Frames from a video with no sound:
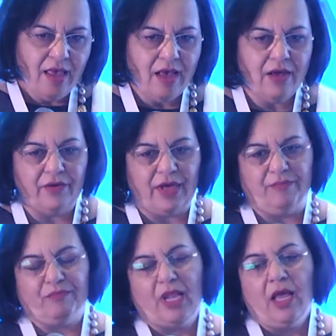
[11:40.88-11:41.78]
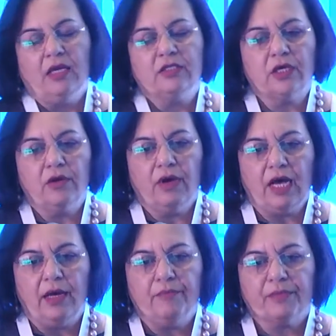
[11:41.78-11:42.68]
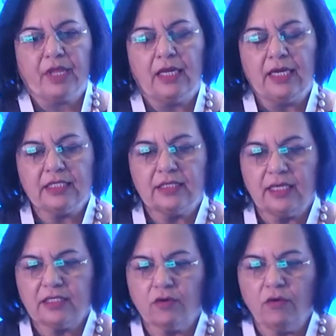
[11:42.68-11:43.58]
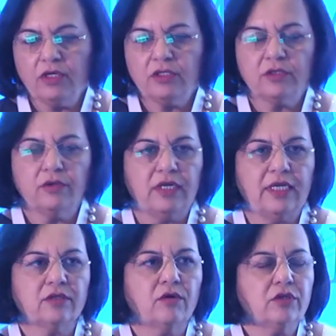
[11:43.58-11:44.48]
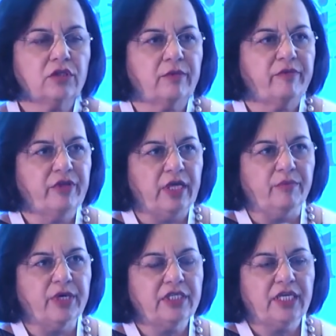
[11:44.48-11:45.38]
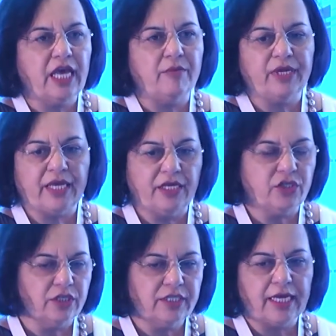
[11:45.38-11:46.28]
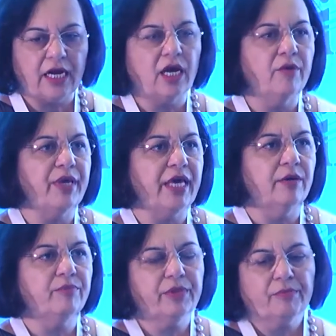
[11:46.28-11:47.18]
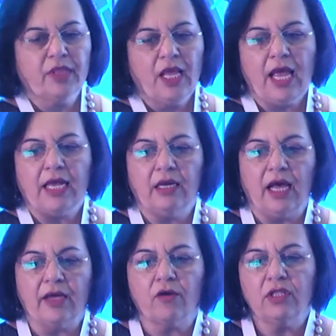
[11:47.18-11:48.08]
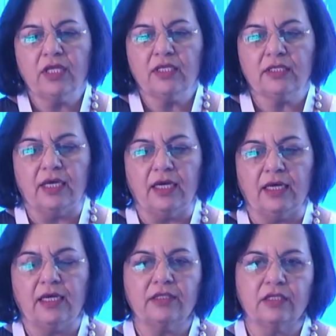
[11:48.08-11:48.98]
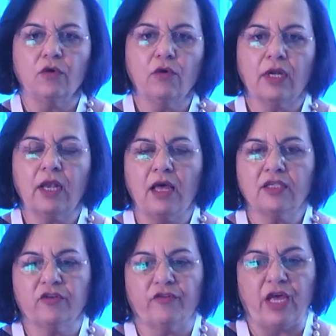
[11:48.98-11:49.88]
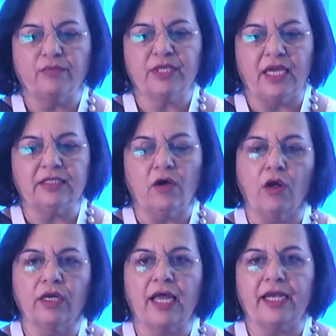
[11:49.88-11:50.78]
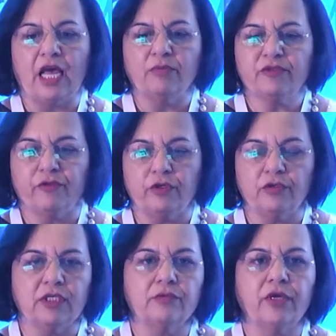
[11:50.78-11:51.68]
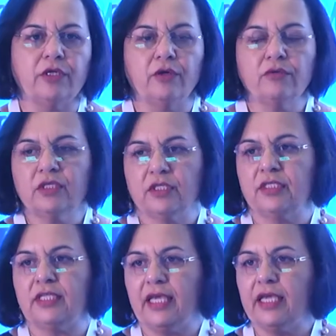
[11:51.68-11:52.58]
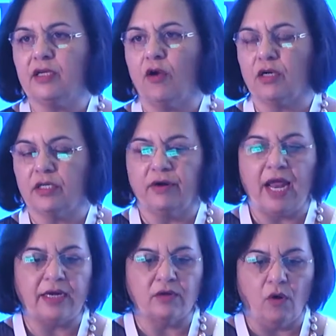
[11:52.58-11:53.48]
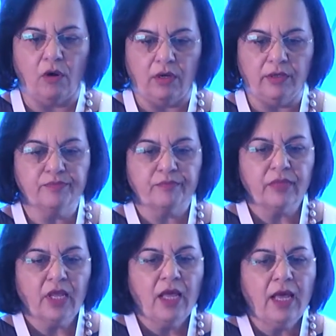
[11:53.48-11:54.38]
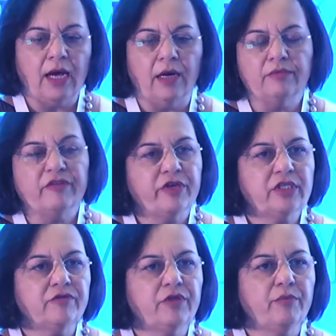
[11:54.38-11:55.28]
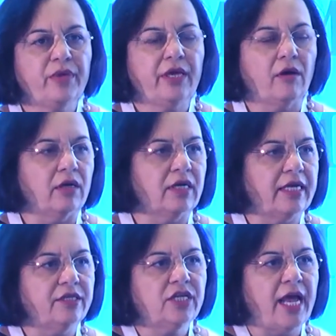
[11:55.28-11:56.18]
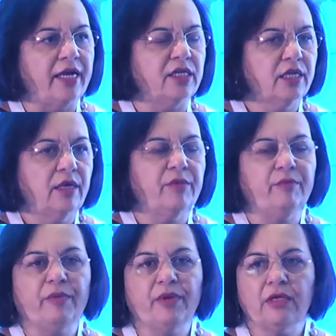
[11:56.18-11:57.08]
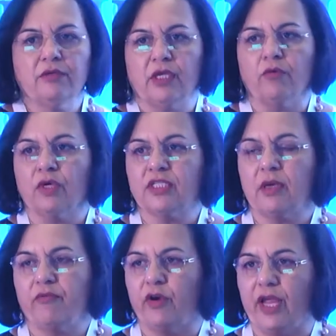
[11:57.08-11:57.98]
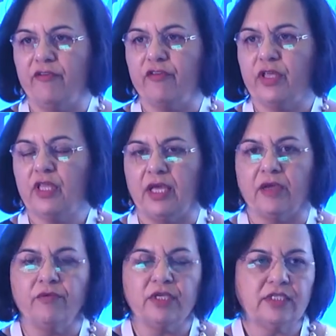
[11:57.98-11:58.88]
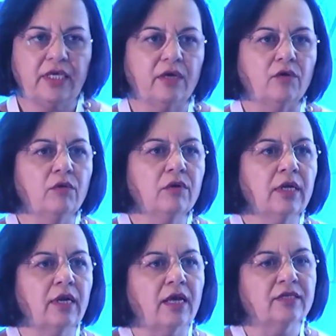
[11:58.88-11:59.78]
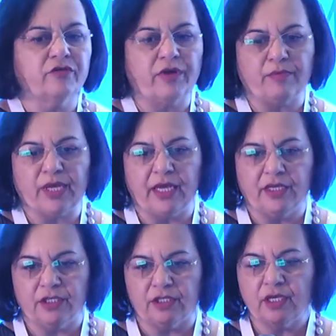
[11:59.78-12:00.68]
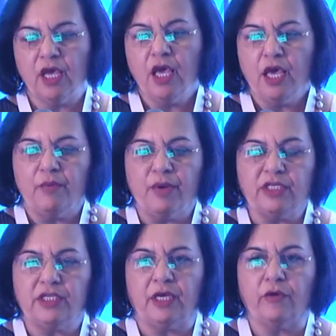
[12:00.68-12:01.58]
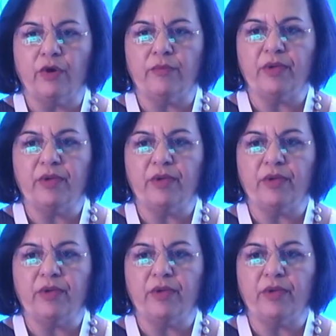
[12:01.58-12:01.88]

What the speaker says: Okay. So let's go on to some of the emerging applications that are coming up. And I call these this whole class of apps as online apps for users, where you don't see a doctor at all. The first of them being online chat. I mean, people are using WhatsApp for everything, and we are seeing a whole class of applications emerging where